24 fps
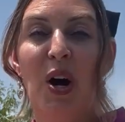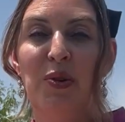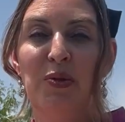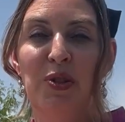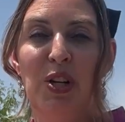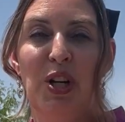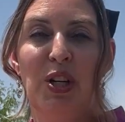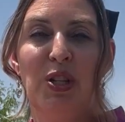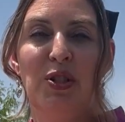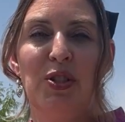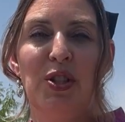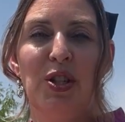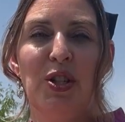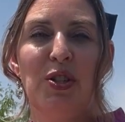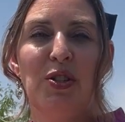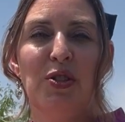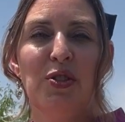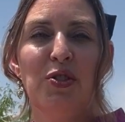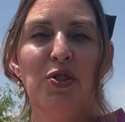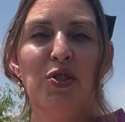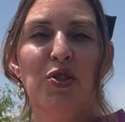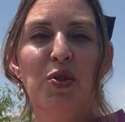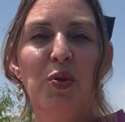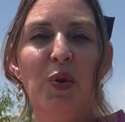owners
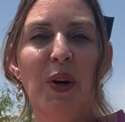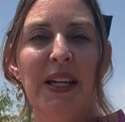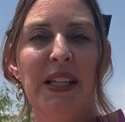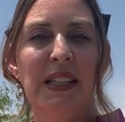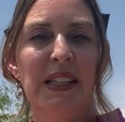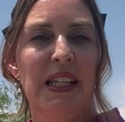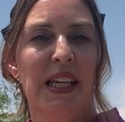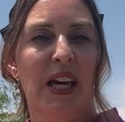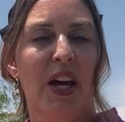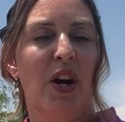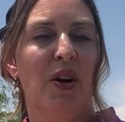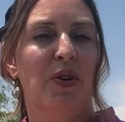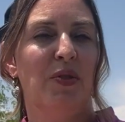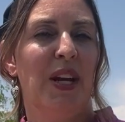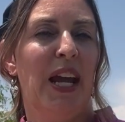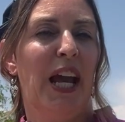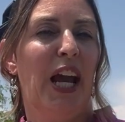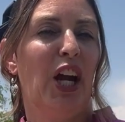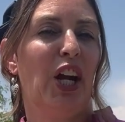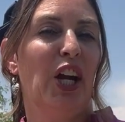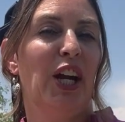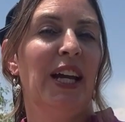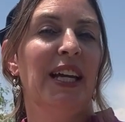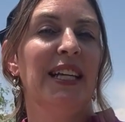jointly own
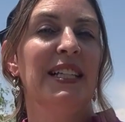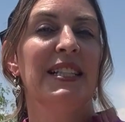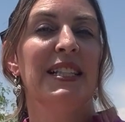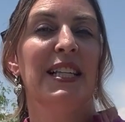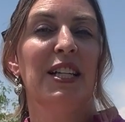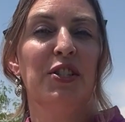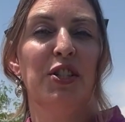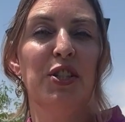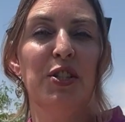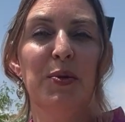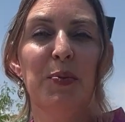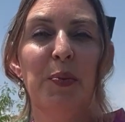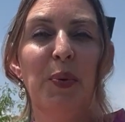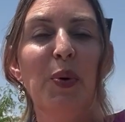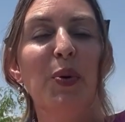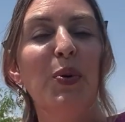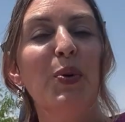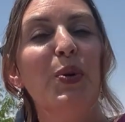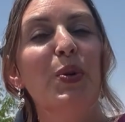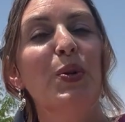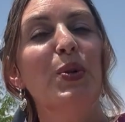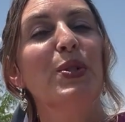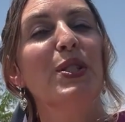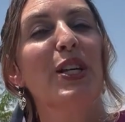areas such as
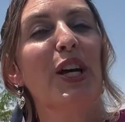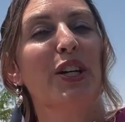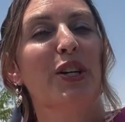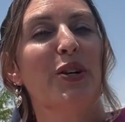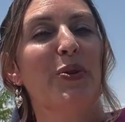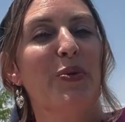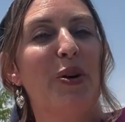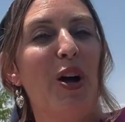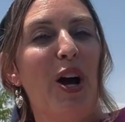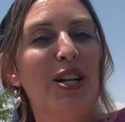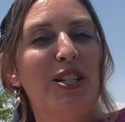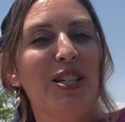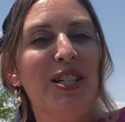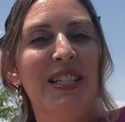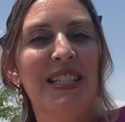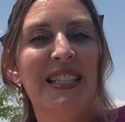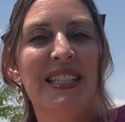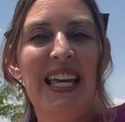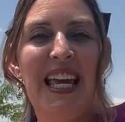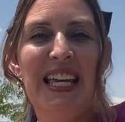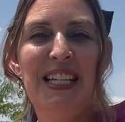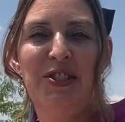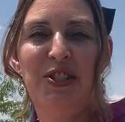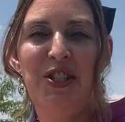pools and garages
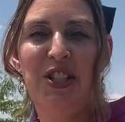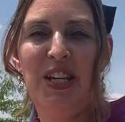and